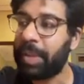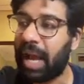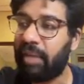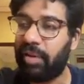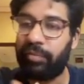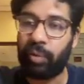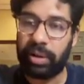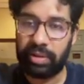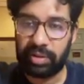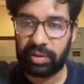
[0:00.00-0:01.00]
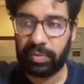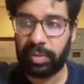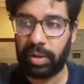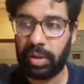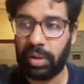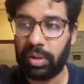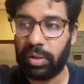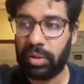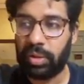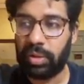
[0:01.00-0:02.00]
have a voice.
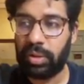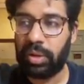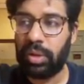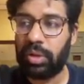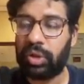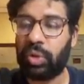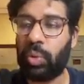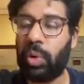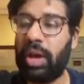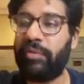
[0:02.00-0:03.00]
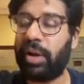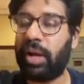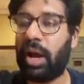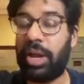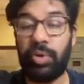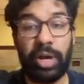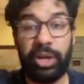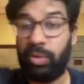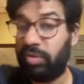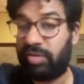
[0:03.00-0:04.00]
So and you can
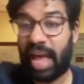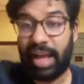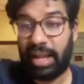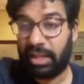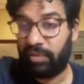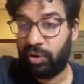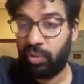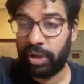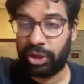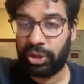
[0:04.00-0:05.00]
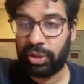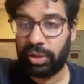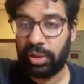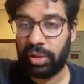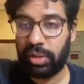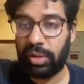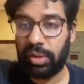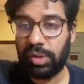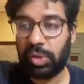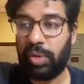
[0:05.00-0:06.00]
use dialect if you wish.
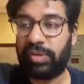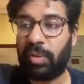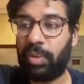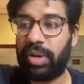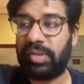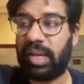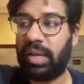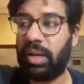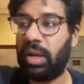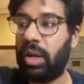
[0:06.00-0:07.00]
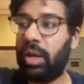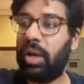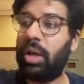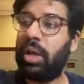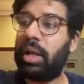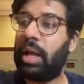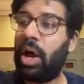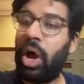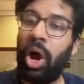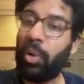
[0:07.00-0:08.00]
So if someone is saying,
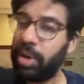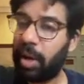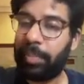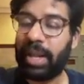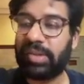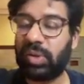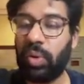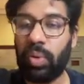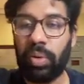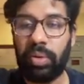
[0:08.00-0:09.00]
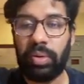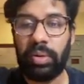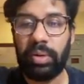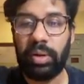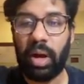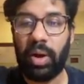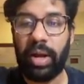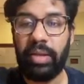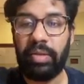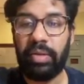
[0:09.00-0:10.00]
hurry up, let's go, all
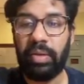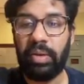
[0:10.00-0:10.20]
right?